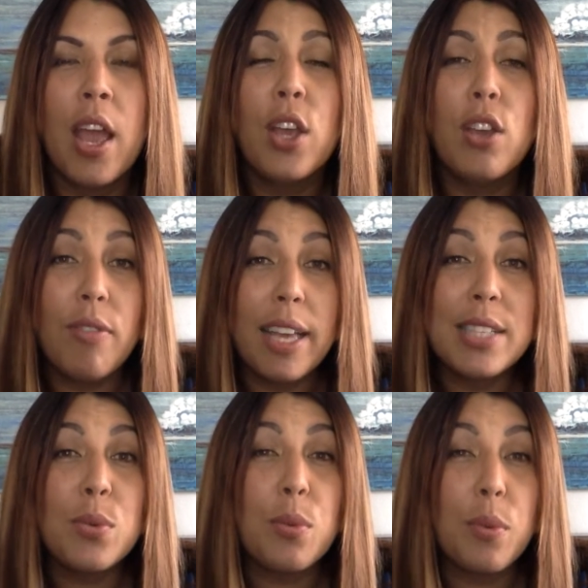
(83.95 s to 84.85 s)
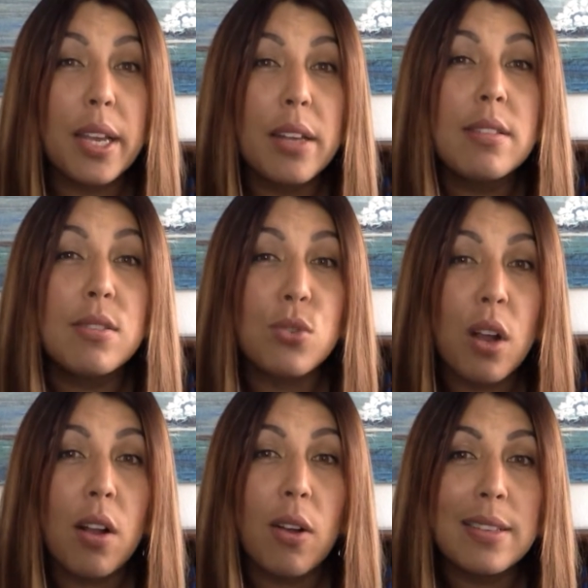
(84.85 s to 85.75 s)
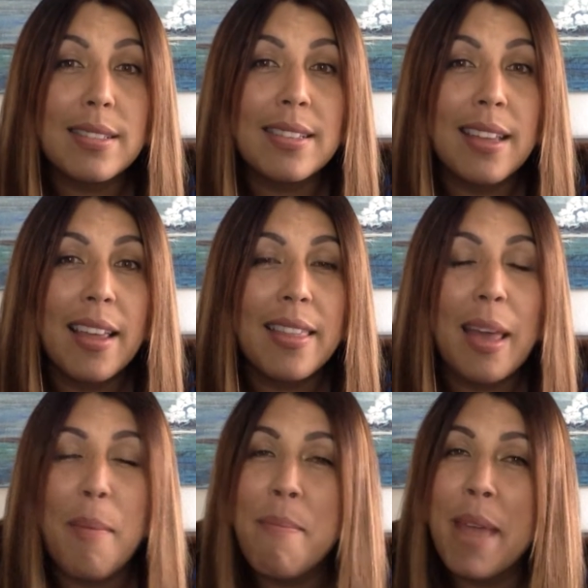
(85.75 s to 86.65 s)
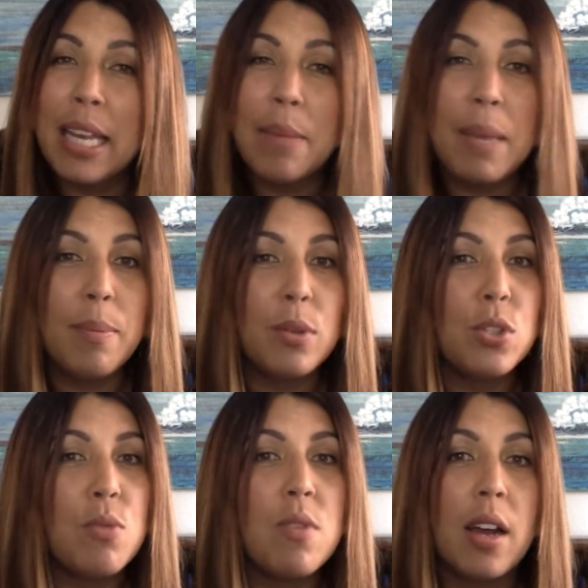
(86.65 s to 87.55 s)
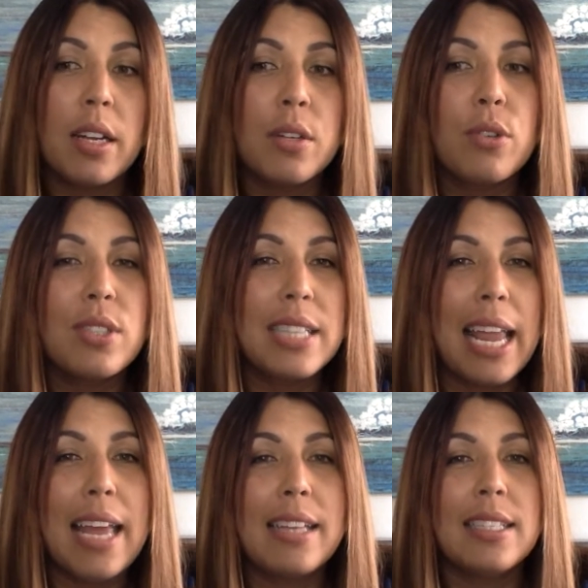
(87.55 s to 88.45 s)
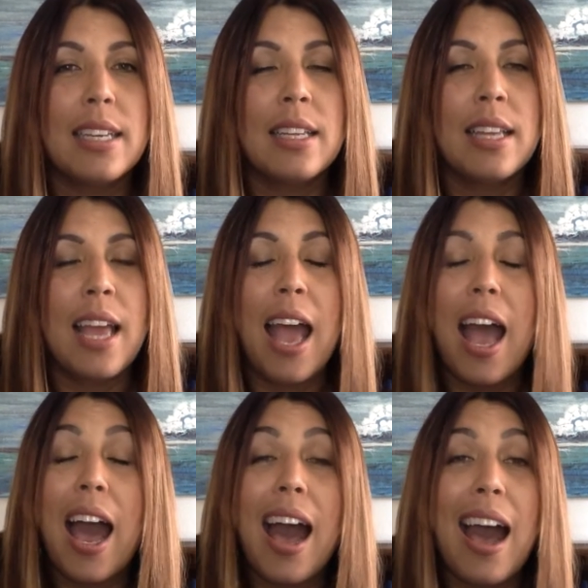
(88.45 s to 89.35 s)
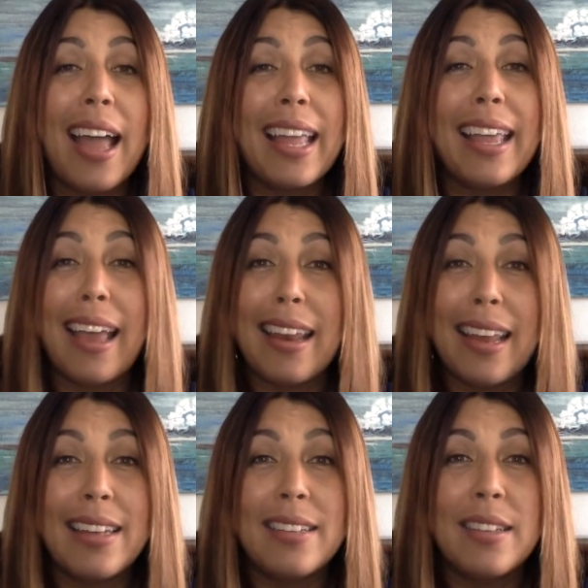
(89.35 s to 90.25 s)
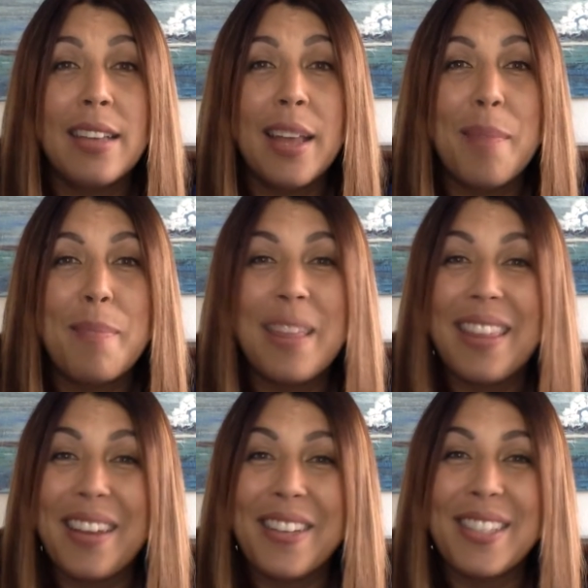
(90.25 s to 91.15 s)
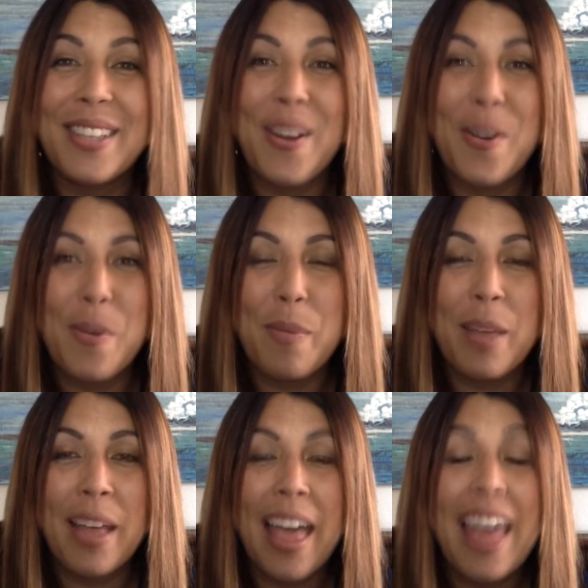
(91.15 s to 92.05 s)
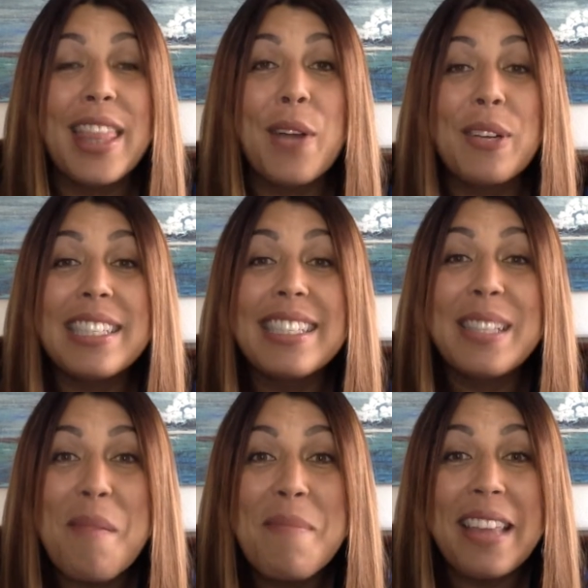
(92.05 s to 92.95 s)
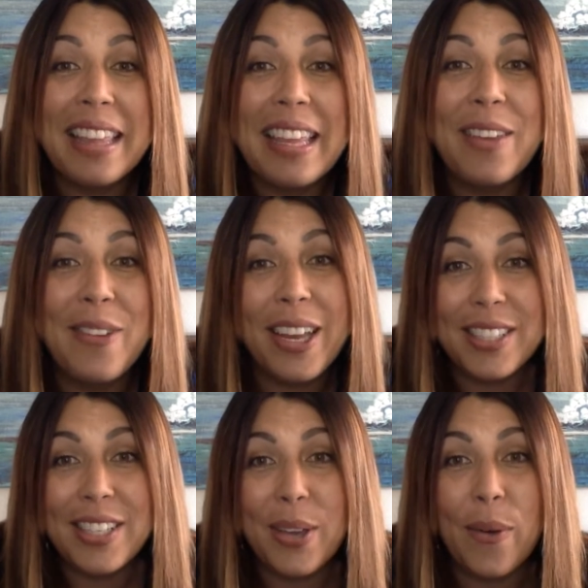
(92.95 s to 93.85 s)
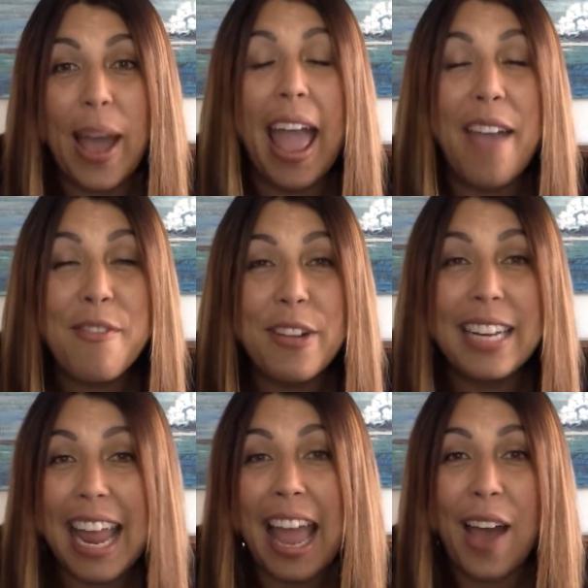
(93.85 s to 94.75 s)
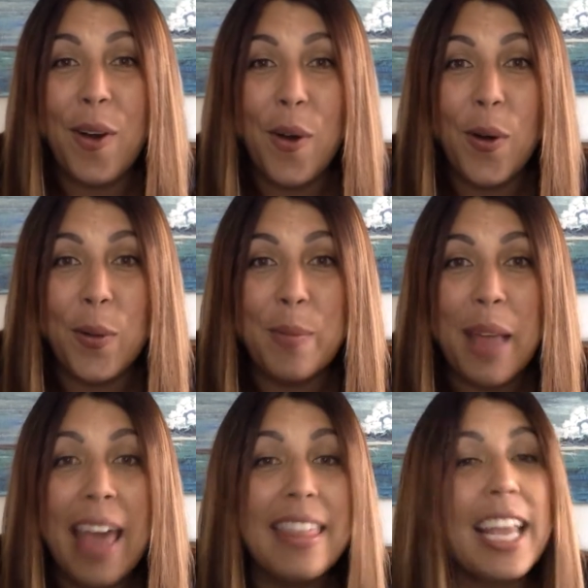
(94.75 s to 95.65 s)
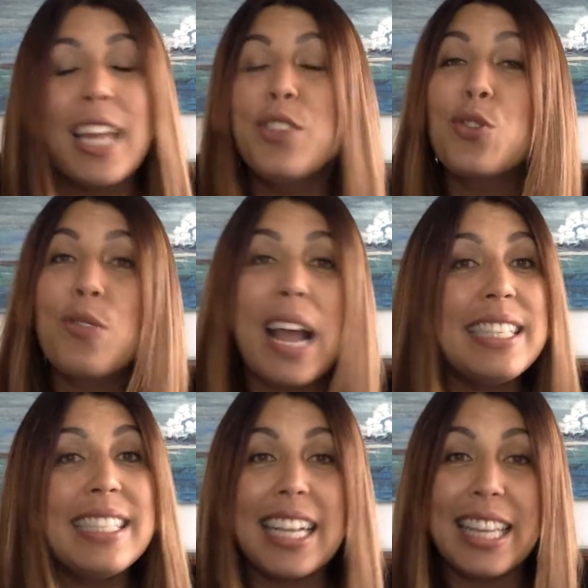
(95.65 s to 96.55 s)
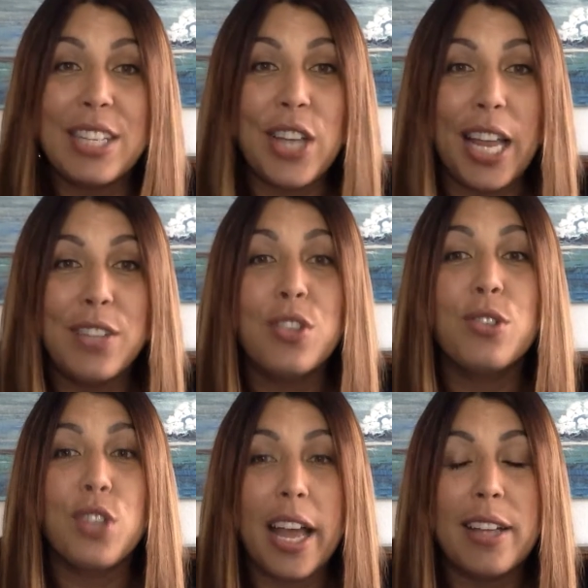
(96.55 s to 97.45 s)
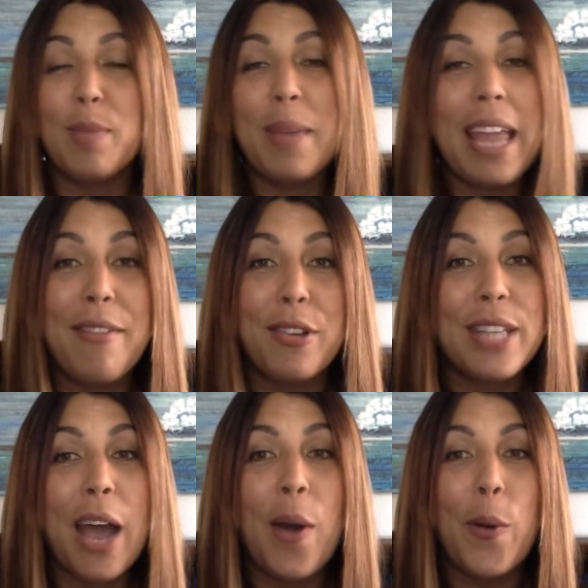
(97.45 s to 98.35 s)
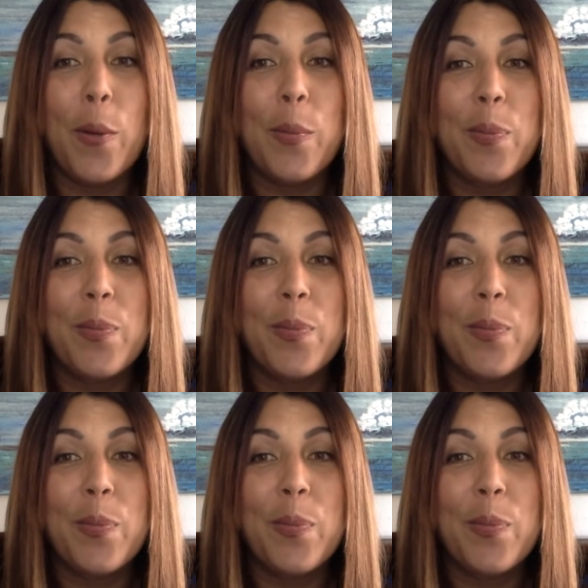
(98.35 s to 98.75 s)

You face real struggles that many people do not understand. I get it, but there is hope. There is something that you can do every day at home that can drastically change your child's behaviors at home.